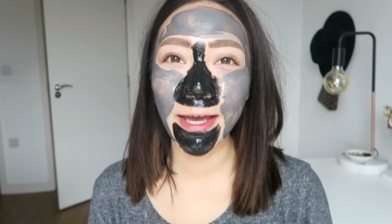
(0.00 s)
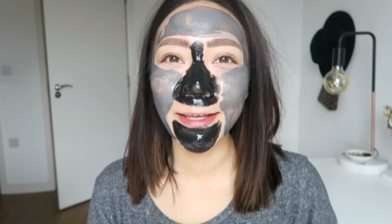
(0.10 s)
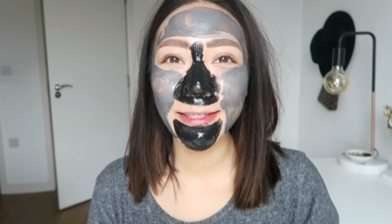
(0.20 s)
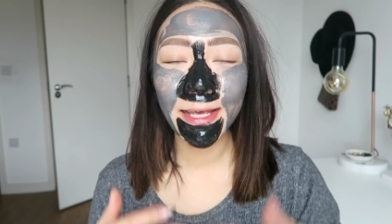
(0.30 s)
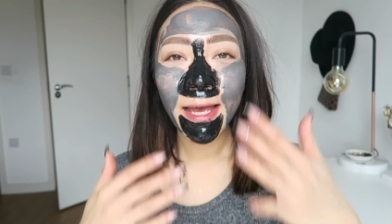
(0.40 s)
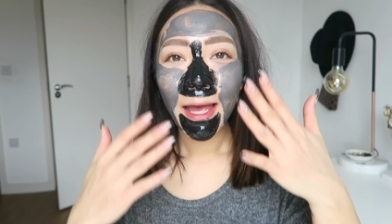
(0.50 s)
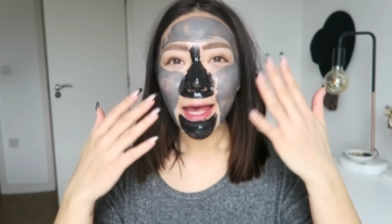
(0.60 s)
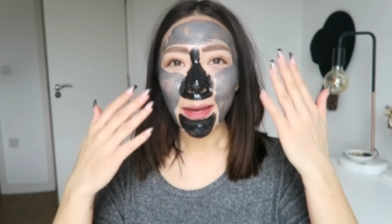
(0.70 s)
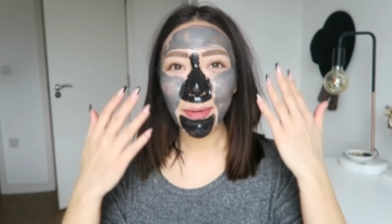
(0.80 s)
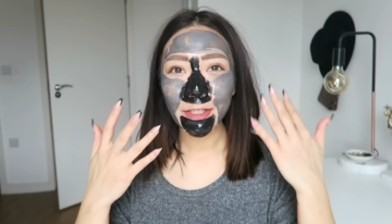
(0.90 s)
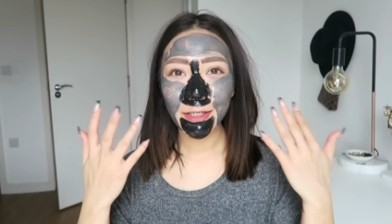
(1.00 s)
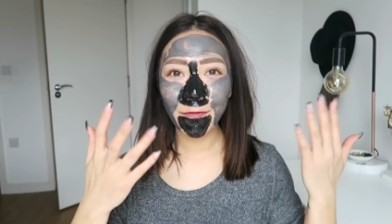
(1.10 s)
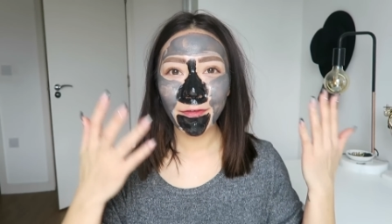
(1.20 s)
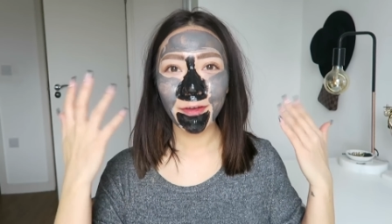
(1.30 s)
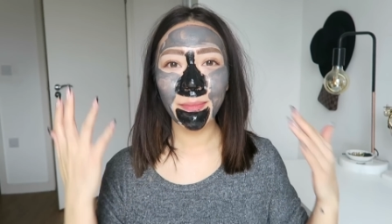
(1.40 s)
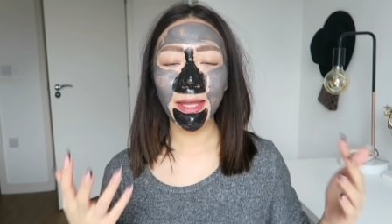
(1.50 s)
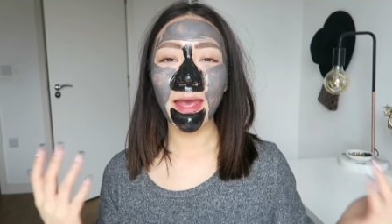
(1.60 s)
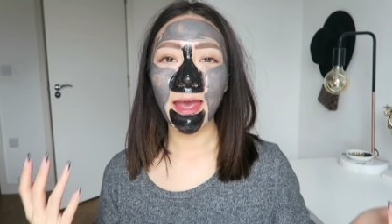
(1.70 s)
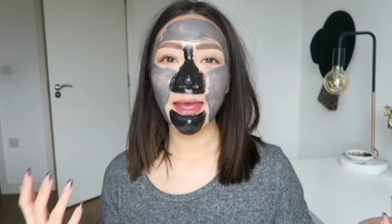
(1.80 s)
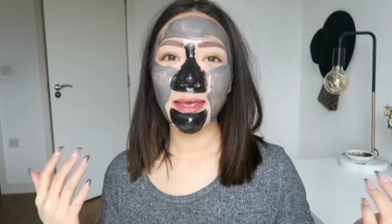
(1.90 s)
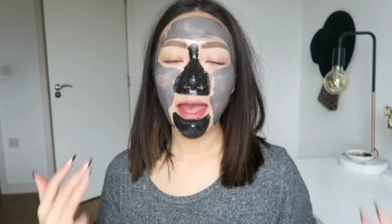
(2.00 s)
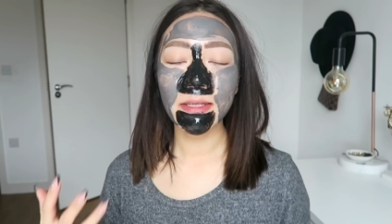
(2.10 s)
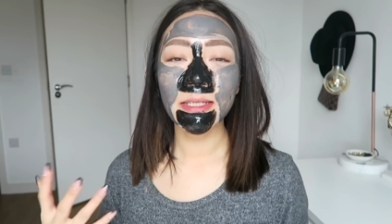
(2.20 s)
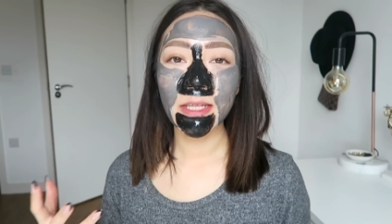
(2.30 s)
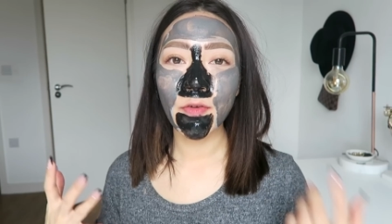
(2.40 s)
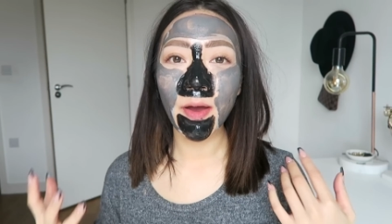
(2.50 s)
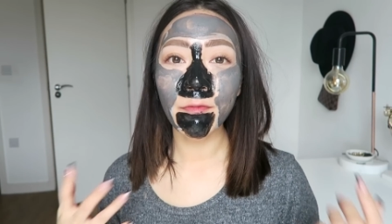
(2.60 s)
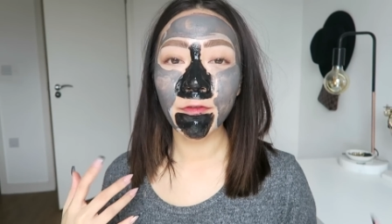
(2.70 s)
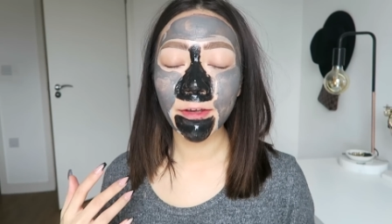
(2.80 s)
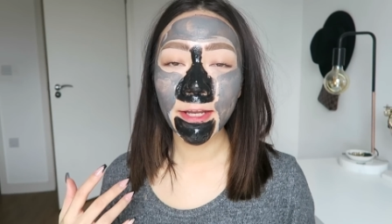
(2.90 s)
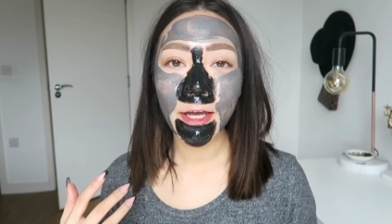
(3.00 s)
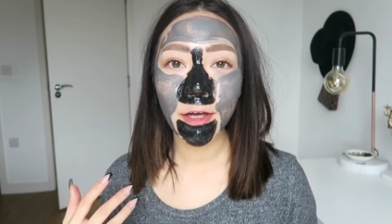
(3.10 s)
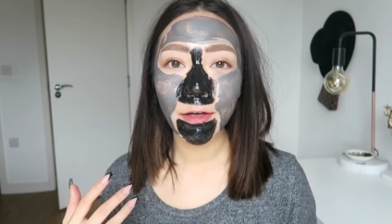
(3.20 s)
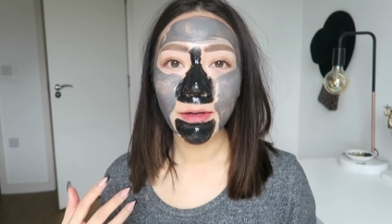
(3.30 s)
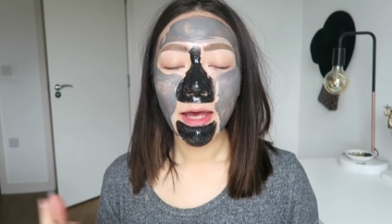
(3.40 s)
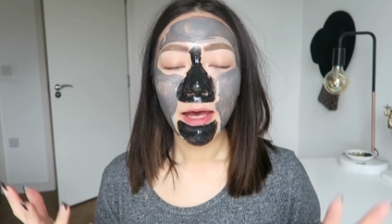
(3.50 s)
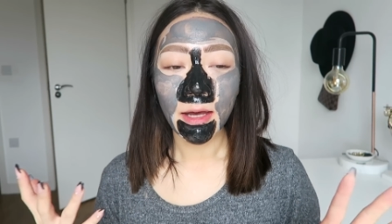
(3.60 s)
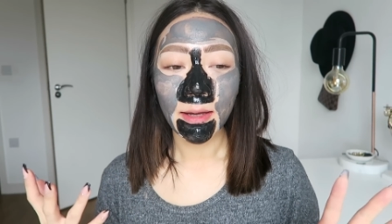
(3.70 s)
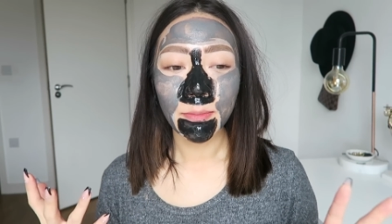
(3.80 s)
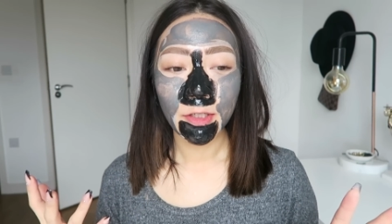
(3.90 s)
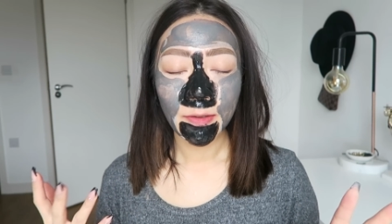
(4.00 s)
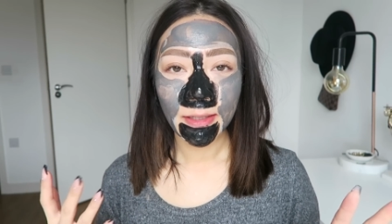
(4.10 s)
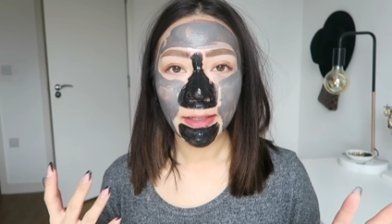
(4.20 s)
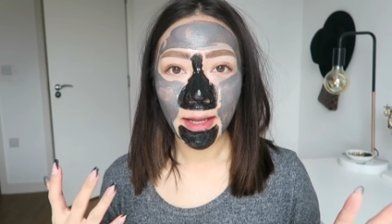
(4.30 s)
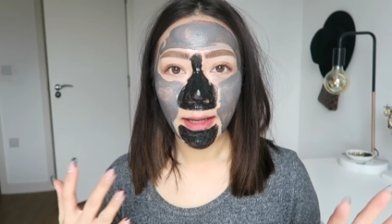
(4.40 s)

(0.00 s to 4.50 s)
because I'm actually filming a Instagram video. I'm doing